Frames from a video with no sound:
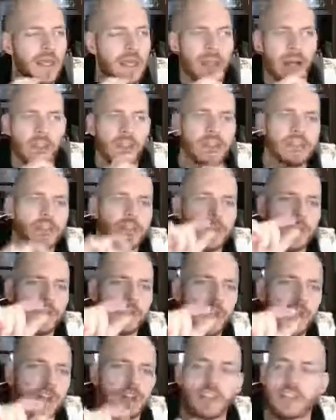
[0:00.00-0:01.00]
Now, this is with
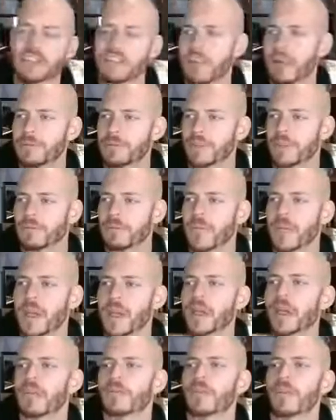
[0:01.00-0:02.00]
little exception.
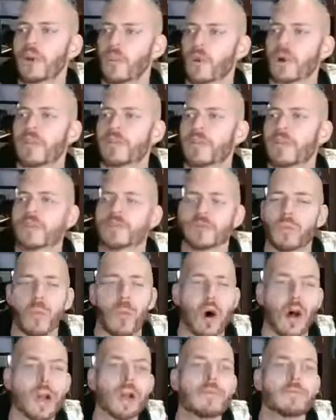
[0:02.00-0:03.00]
If you're one of those
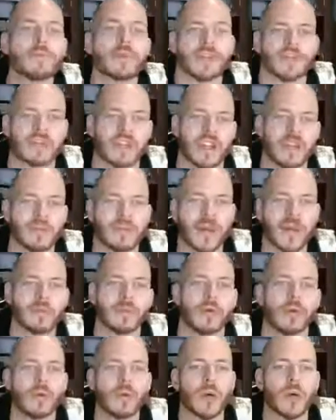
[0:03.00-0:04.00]
1% of
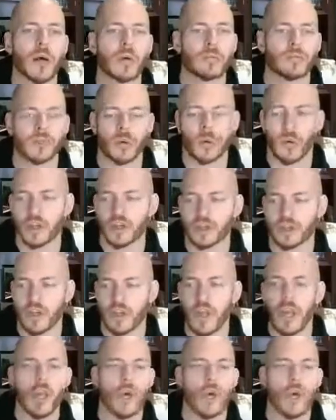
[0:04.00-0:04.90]
people who come to us